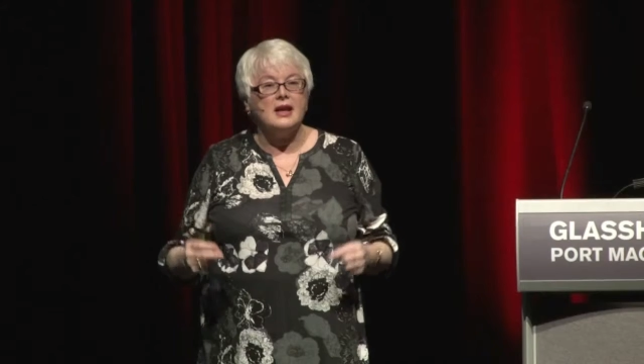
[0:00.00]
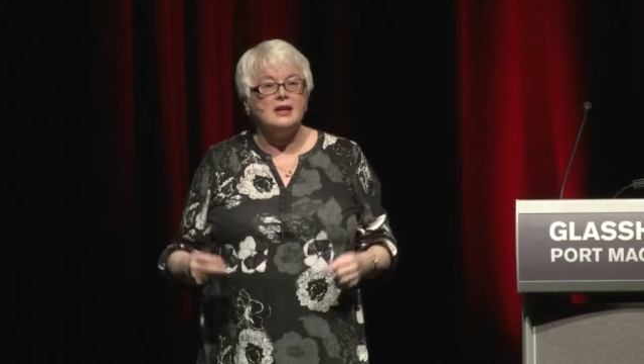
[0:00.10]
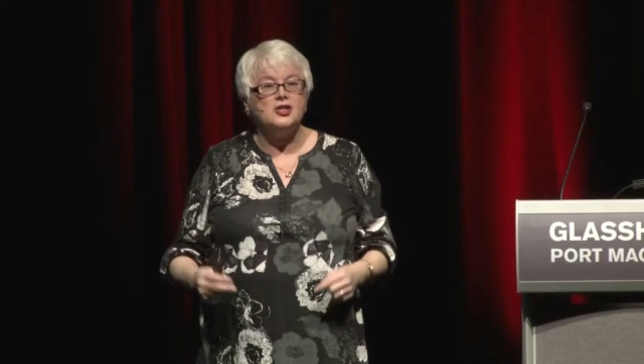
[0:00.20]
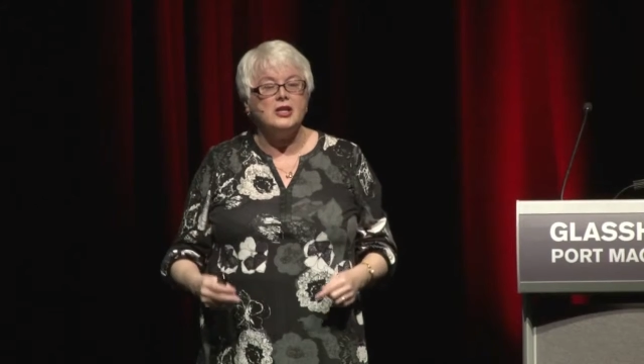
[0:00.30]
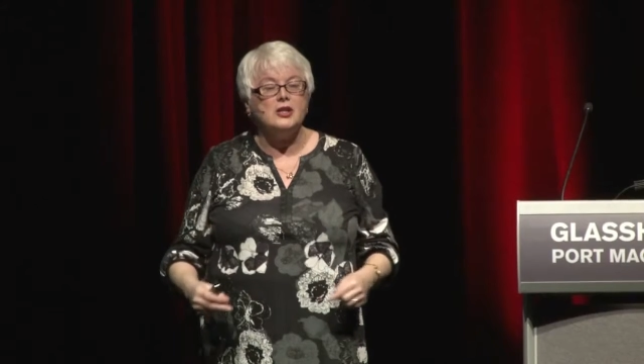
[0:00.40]

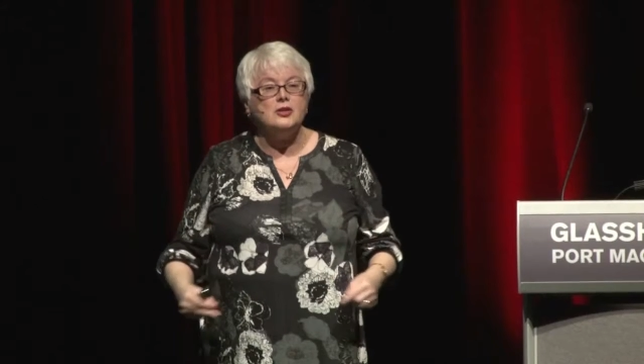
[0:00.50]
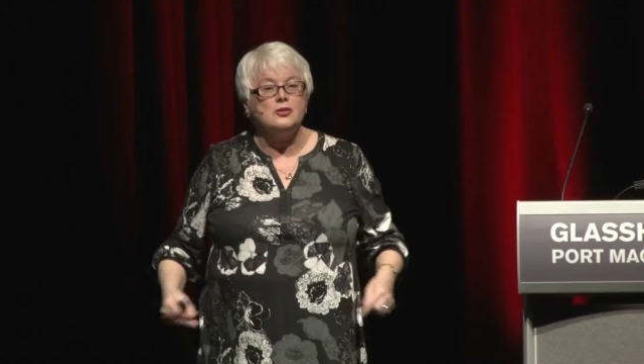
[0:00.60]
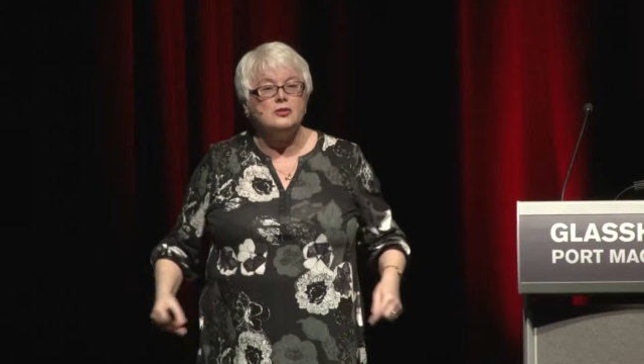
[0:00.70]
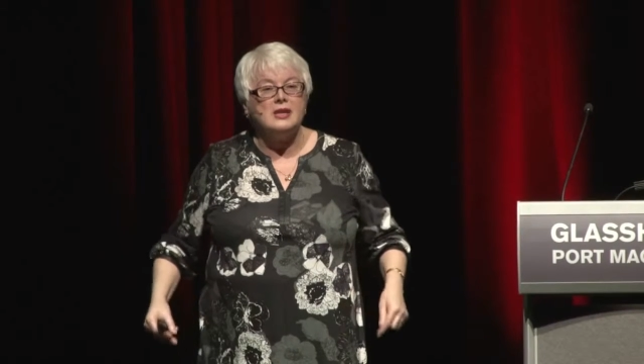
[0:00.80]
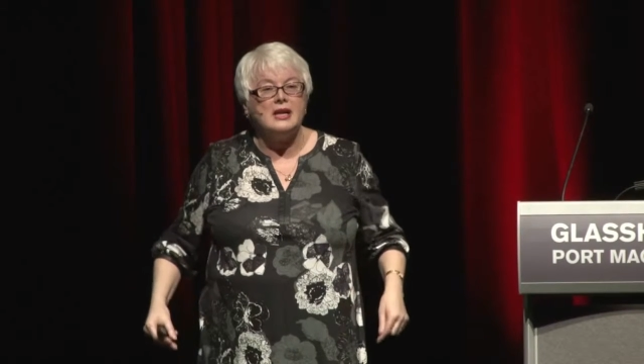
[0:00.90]
our
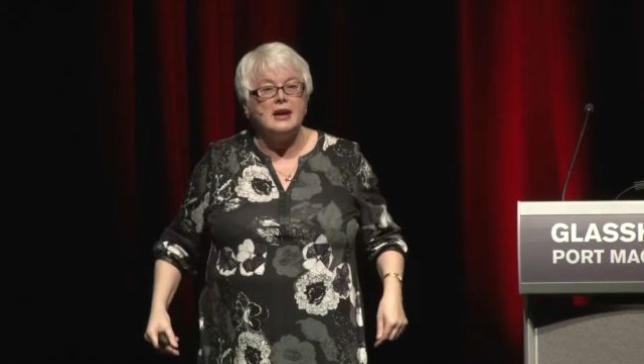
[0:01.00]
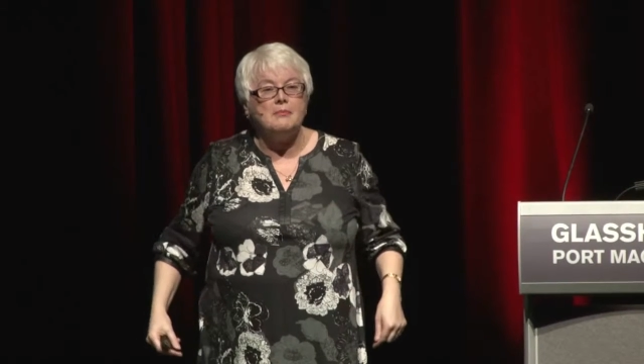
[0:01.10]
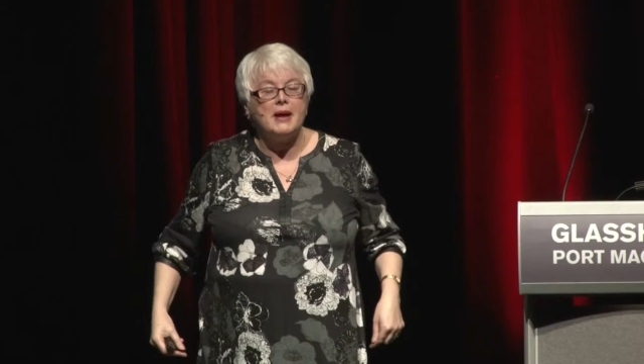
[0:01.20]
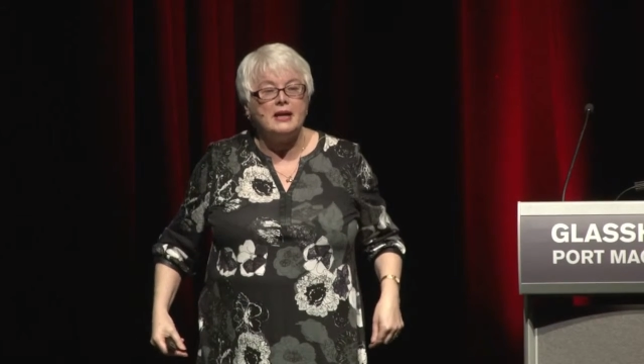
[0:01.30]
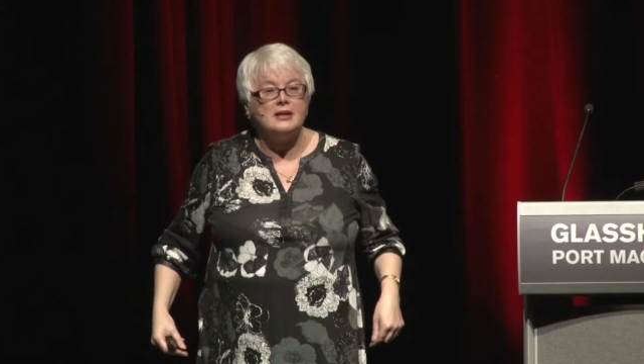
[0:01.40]
genitals and our
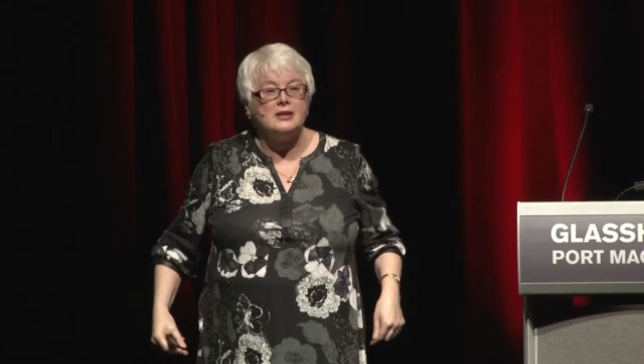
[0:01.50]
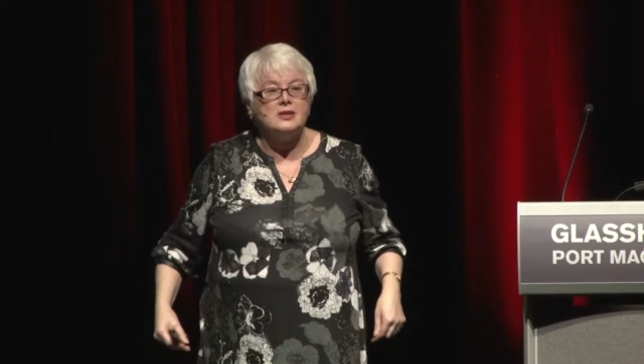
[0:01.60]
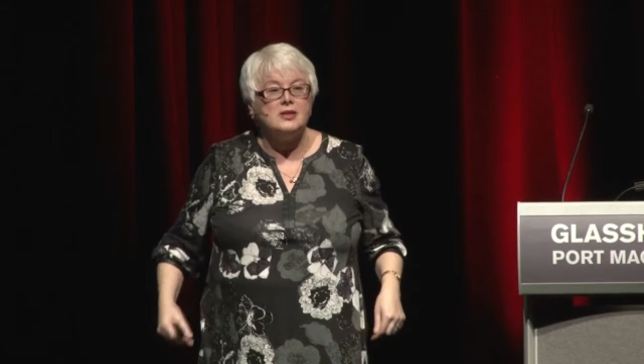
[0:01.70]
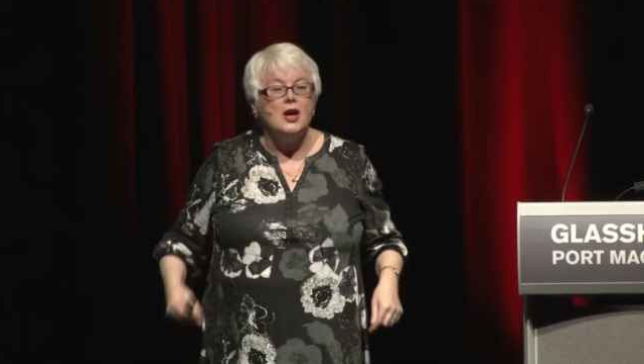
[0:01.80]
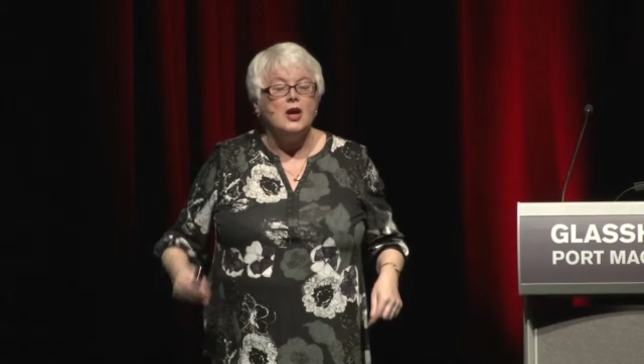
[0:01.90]

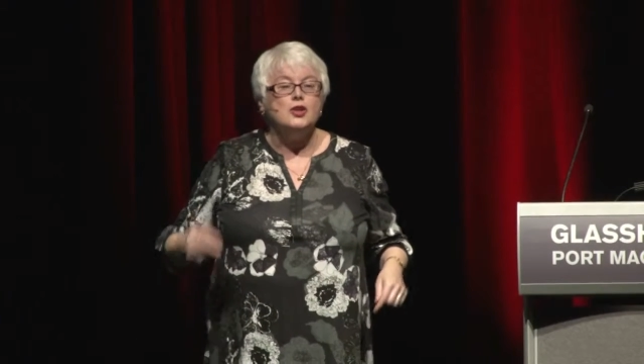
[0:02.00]
buttocks